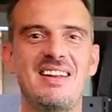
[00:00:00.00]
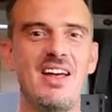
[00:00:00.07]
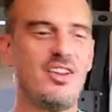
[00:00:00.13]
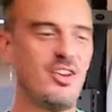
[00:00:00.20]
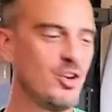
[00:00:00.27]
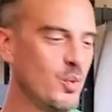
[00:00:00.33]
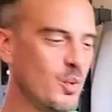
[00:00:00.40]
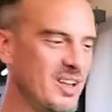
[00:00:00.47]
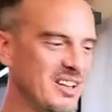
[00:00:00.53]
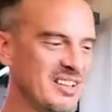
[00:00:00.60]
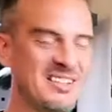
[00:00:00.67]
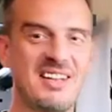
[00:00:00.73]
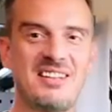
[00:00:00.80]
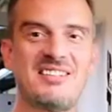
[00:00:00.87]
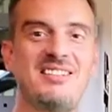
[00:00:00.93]
Now that your wheel
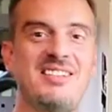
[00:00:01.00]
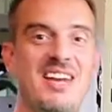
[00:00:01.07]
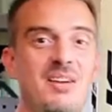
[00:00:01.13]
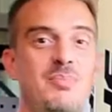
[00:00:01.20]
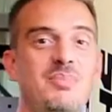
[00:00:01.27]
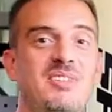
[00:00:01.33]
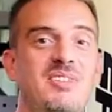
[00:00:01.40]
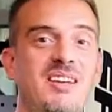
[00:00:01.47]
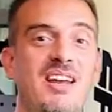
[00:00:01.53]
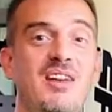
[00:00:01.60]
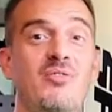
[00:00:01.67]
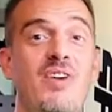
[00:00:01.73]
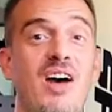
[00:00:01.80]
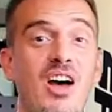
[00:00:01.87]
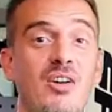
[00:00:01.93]
set's taped and
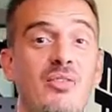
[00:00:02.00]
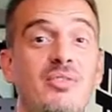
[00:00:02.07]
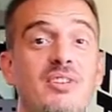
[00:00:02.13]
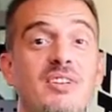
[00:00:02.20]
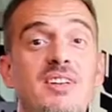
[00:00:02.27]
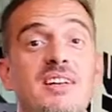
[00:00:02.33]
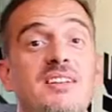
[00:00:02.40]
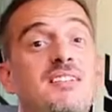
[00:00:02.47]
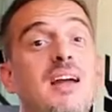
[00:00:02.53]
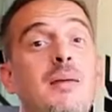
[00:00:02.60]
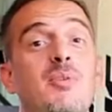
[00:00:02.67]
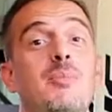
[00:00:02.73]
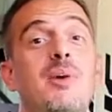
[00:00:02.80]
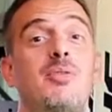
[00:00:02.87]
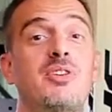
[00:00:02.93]
valved, it's time
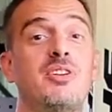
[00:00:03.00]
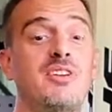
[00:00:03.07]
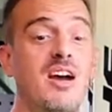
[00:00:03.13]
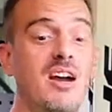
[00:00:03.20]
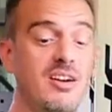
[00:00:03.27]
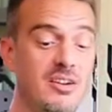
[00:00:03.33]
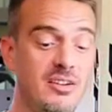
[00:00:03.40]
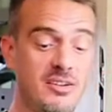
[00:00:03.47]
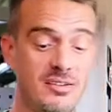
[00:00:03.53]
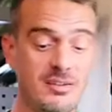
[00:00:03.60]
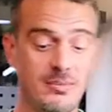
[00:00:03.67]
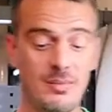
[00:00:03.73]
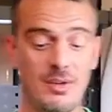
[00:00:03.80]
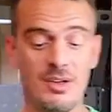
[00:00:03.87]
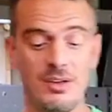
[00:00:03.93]
to mount the tires.
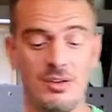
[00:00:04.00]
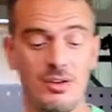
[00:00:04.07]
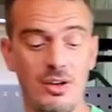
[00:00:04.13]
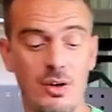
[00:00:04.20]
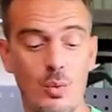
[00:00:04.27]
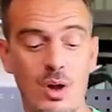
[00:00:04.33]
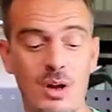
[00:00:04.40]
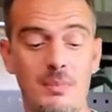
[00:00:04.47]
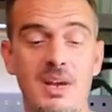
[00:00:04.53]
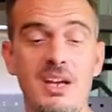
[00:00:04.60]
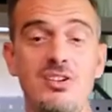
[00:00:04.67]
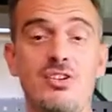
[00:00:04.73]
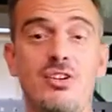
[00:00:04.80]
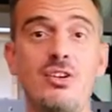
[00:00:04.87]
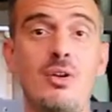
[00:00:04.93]
You're going to want to make
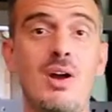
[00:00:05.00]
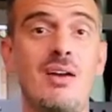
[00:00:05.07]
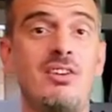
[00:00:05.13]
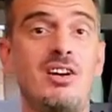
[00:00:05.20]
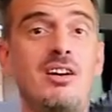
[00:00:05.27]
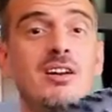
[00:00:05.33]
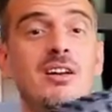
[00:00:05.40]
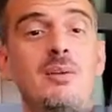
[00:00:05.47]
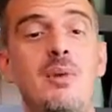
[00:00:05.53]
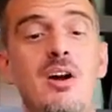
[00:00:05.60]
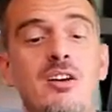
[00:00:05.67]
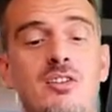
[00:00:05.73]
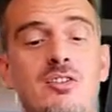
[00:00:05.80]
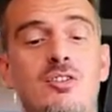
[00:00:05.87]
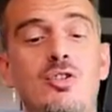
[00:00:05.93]
sure you have a clearly
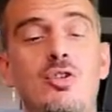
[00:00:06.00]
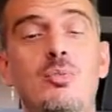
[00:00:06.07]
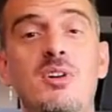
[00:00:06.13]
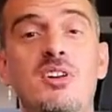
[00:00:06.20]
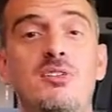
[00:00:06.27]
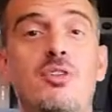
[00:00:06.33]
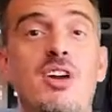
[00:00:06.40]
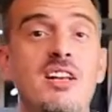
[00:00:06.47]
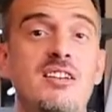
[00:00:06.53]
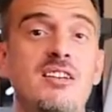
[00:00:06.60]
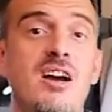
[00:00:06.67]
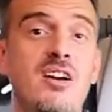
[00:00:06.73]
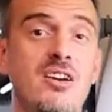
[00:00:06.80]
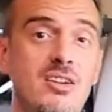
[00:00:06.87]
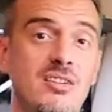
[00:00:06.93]
marked tubeless ready
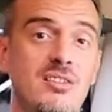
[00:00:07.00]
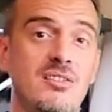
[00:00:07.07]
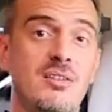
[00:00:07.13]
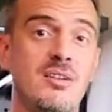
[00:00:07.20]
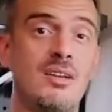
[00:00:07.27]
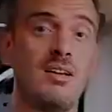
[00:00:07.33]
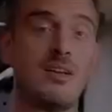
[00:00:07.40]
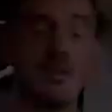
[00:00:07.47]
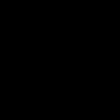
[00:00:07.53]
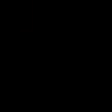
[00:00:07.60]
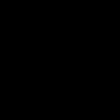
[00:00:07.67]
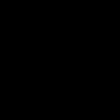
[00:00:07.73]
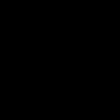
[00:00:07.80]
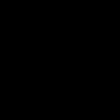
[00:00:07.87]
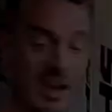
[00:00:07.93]
tires.
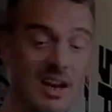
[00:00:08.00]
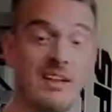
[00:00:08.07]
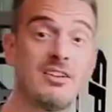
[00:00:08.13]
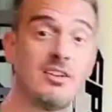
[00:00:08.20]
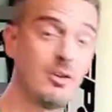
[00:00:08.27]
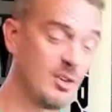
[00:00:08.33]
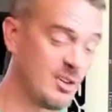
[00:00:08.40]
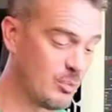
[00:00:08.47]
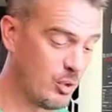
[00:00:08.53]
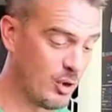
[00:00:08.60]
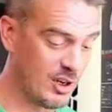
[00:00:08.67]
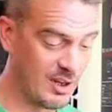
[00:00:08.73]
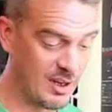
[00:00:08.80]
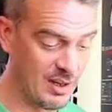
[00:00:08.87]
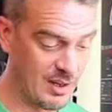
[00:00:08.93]
What I like to do is put
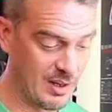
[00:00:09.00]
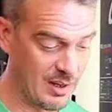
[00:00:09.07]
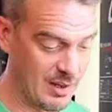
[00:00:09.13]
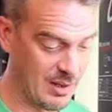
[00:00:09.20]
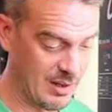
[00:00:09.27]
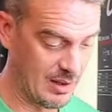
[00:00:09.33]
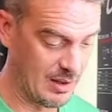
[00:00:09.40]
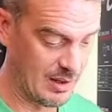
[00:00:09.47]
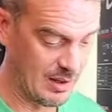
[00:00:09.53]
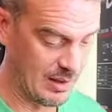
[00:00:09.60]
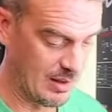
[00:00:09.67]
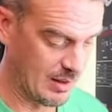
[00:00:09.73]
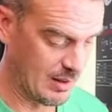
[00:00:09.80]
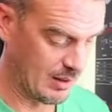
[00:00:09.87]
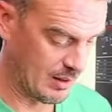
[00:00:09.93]

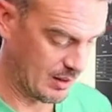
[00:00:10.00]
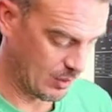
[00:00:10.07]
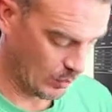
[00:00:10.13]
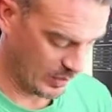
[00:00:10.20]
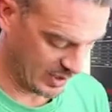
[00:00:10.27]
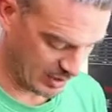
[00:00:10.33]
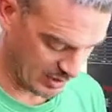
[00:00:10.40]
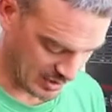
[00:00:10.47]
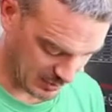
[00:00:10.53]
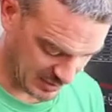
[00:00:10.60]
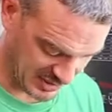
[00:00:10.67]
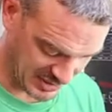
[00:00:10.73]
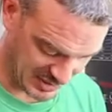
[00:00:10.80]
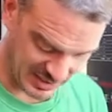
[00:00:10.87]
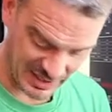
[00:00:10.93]
the wheel
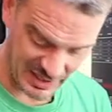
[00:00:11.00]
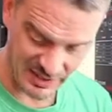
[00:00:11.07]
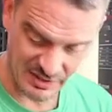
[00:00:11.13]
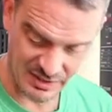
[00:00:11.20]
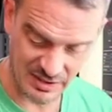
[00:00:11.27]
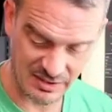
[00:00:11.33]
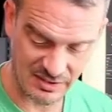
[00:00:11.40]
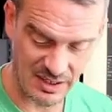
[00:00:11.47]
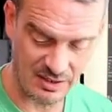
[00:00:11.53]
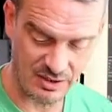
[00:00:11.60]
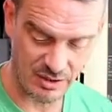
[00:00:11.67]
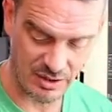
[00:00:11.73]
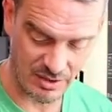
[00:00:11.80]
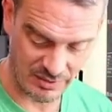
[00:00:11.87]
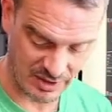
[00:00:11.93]
completely into the
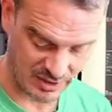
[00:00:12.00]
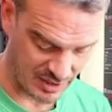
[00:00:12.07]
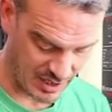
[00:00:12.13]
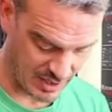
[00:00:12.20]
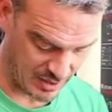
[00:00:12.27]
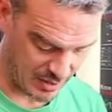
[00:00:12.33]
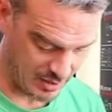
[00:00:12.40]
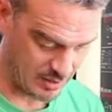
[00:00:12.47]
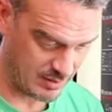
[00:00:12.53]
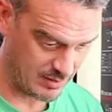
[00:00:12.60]
center of the tire.